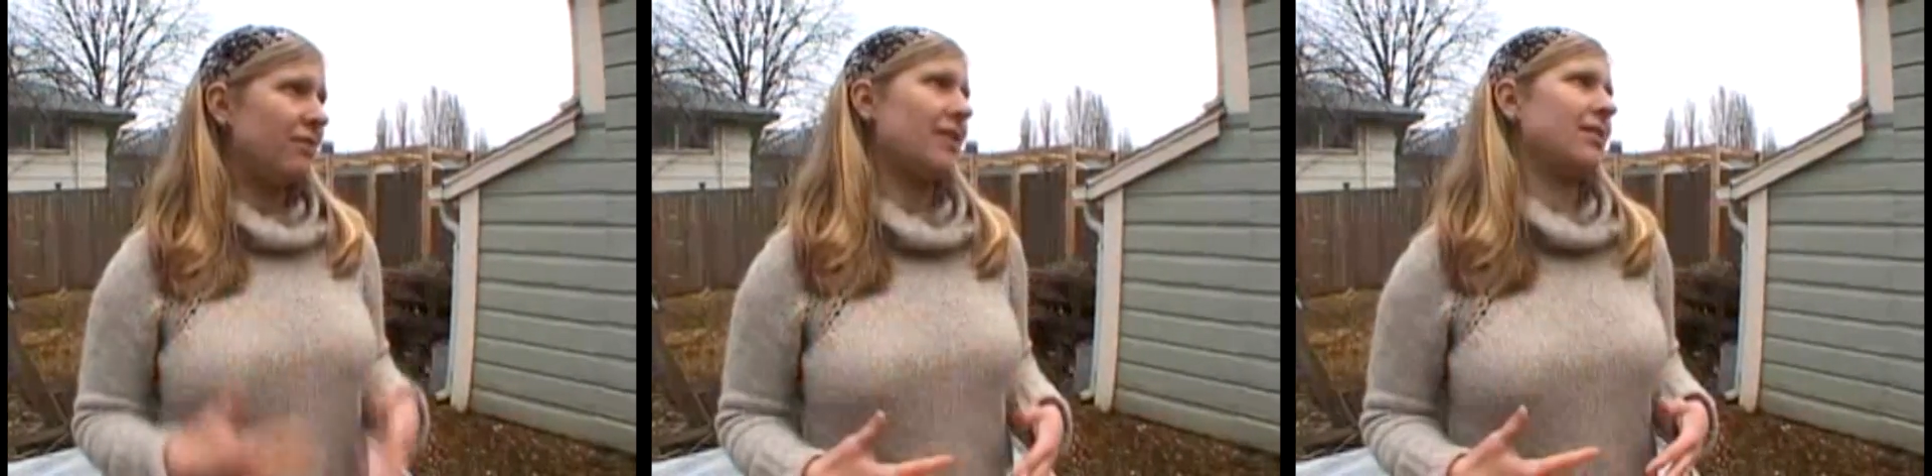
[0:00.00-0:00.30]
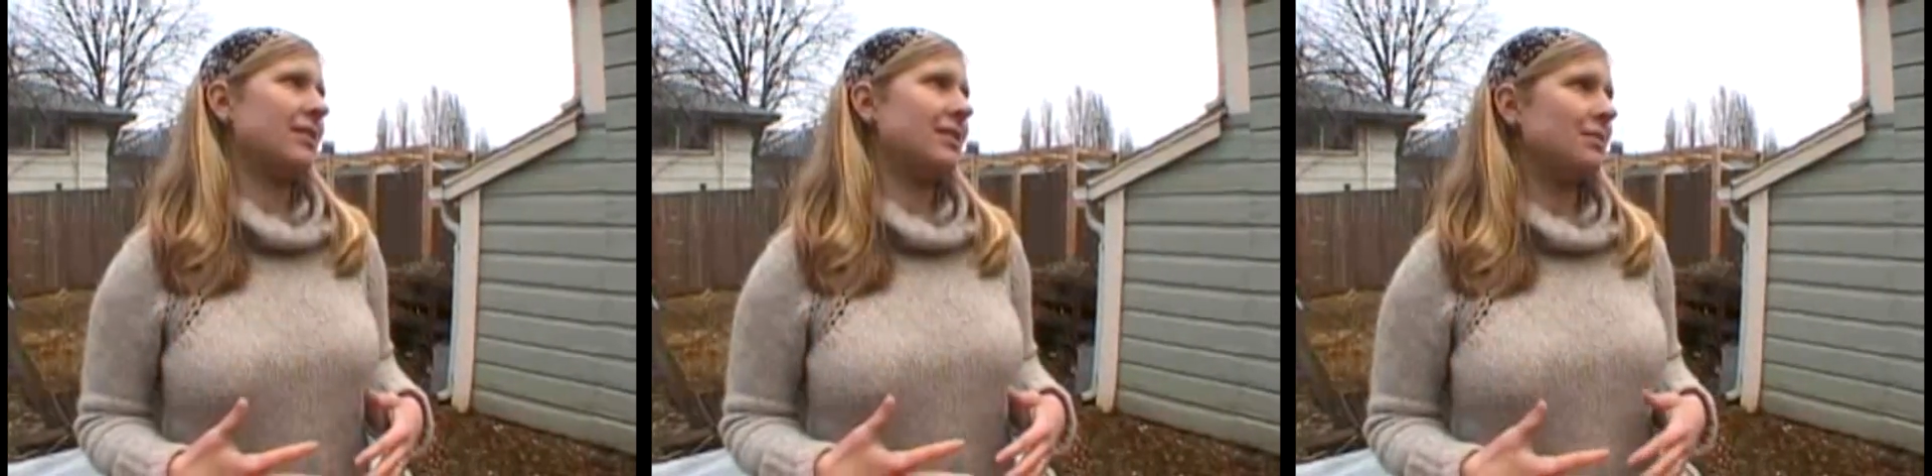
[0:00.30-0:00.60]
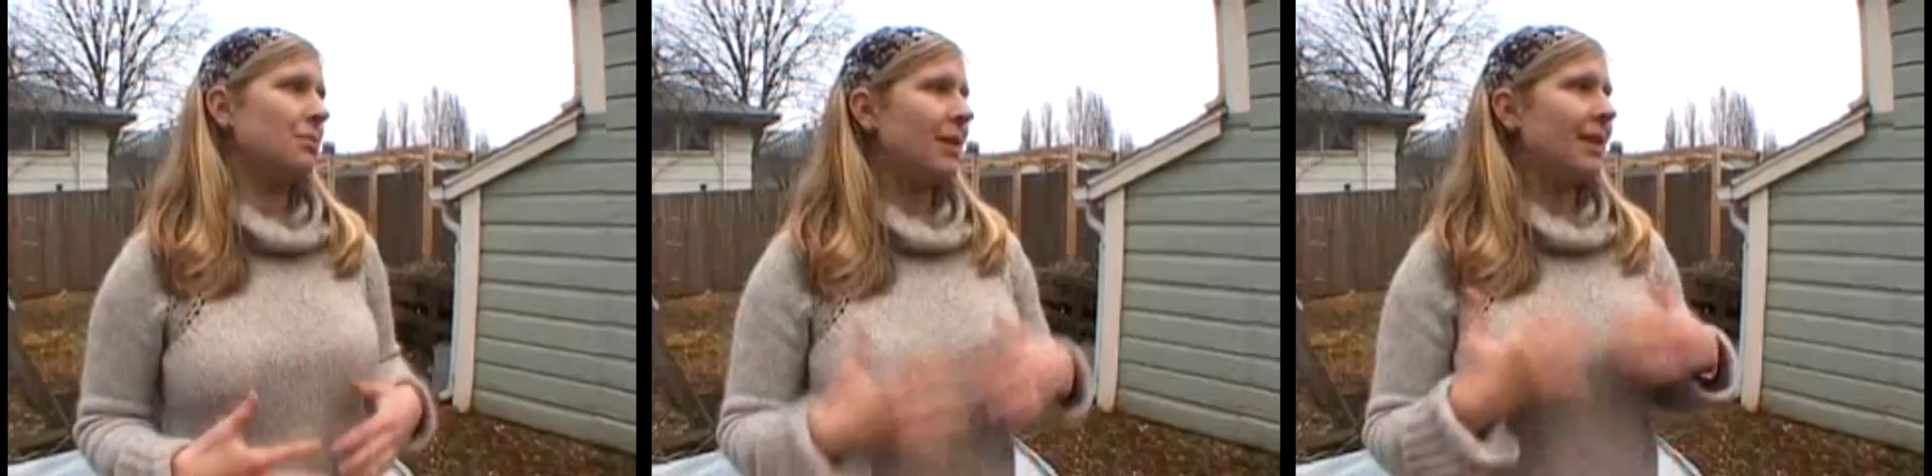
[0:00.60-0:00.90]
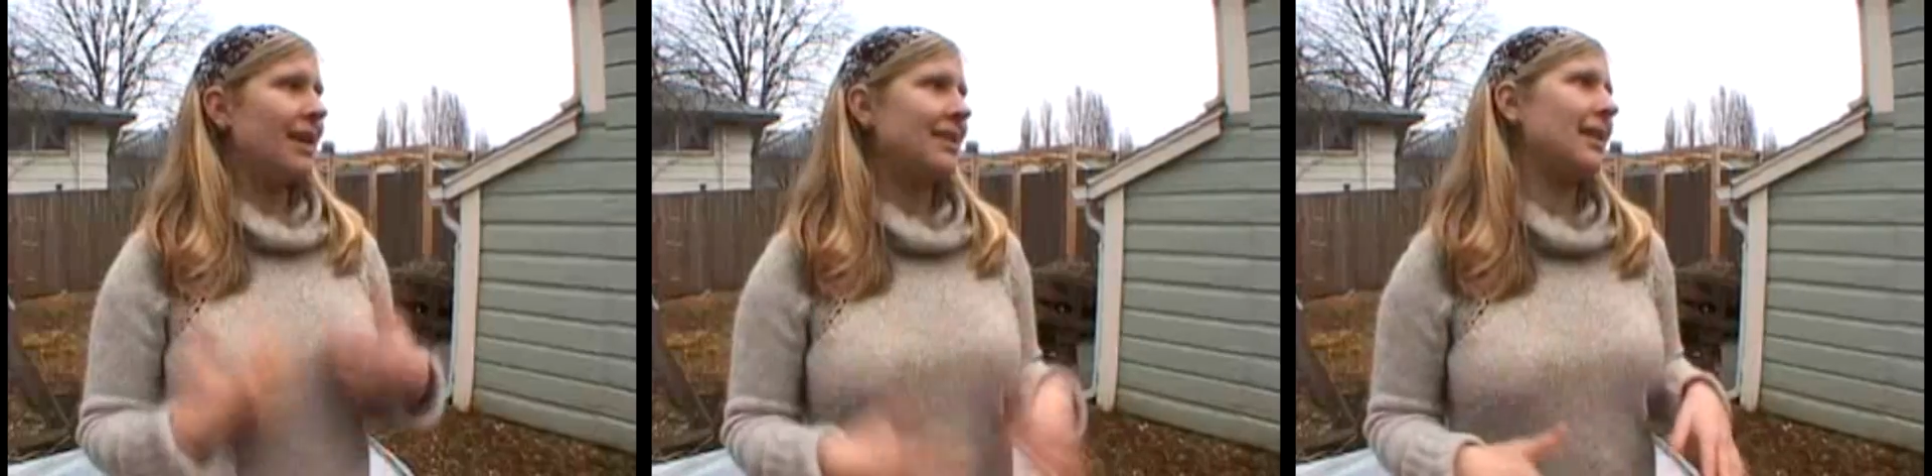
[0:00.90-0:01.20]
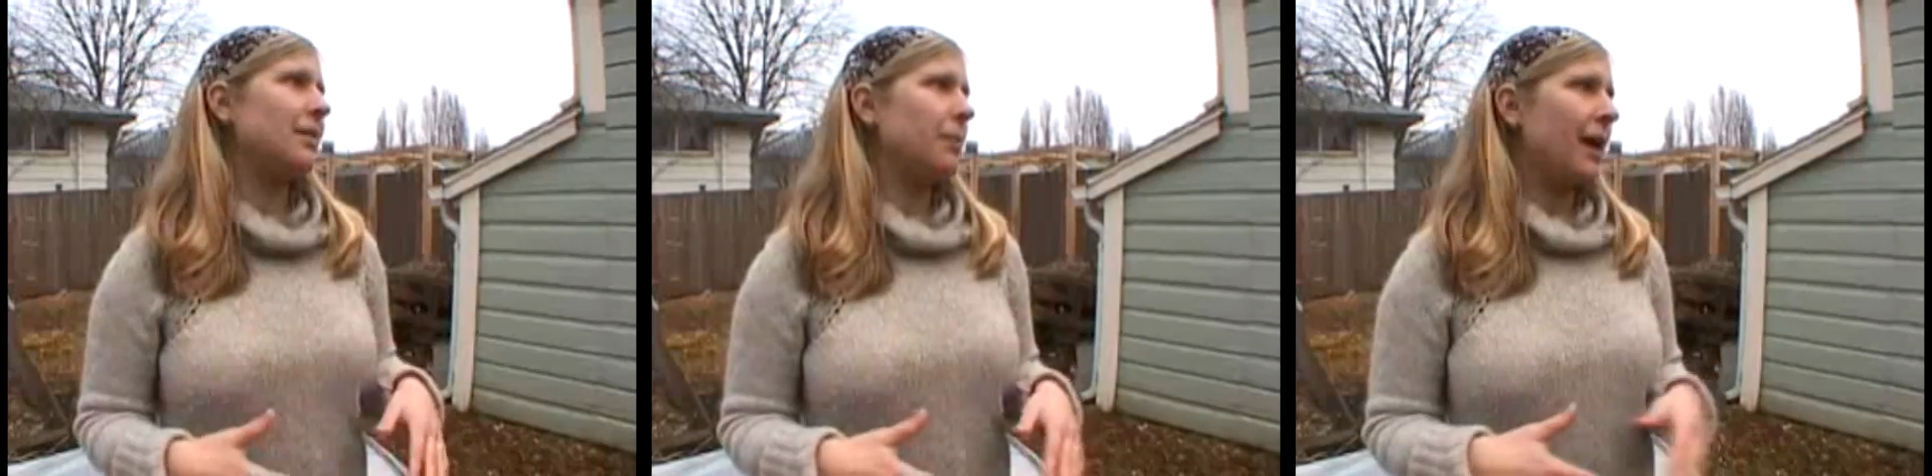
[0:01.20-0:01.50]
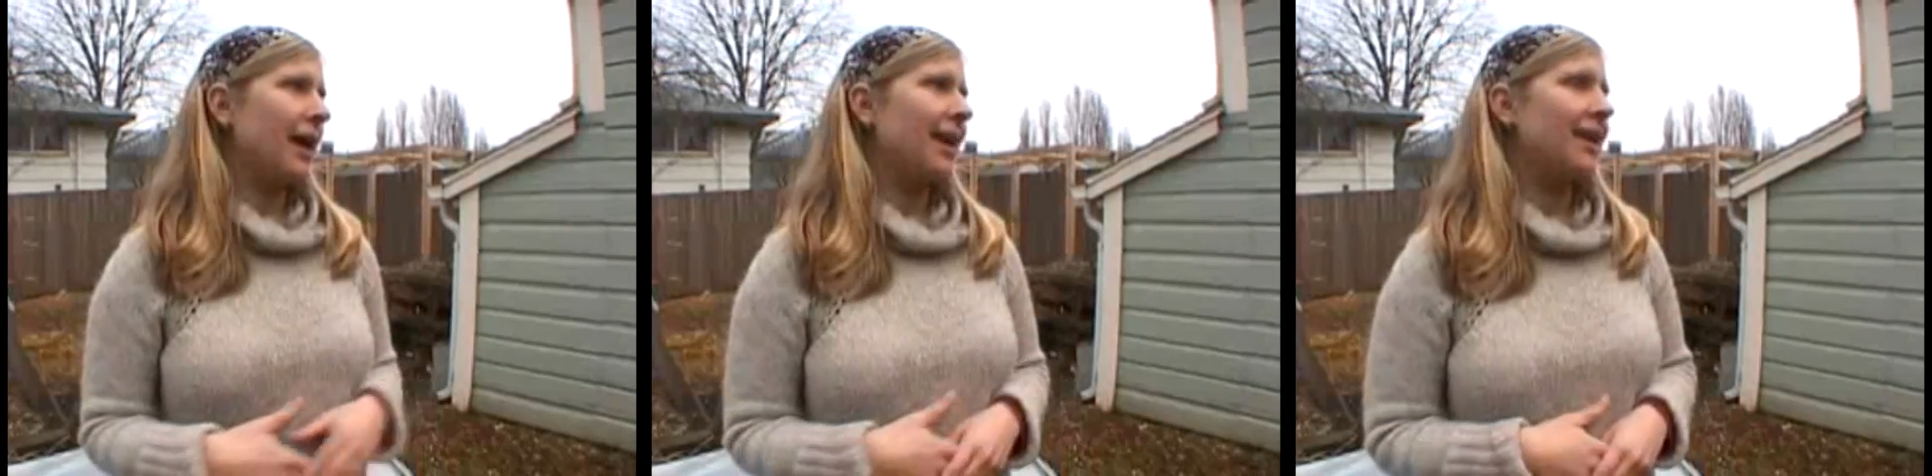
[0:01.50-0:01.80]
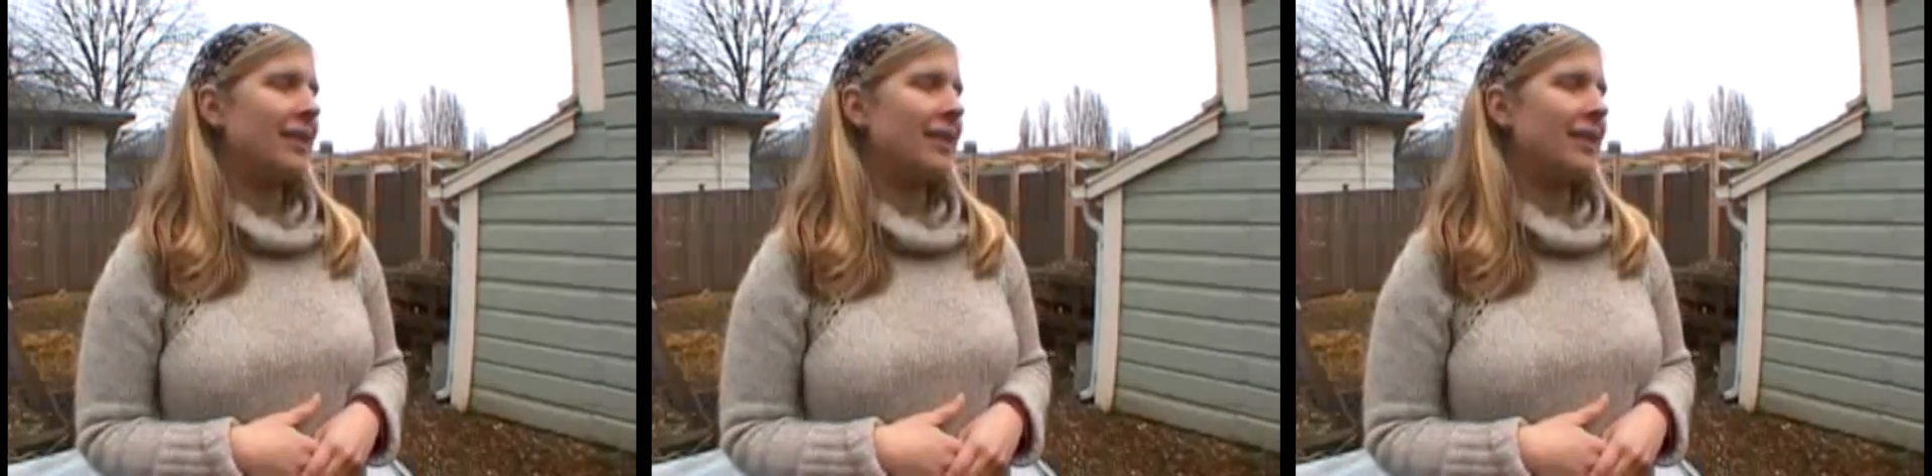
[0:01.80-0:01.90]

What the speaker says: feathers when they take a break.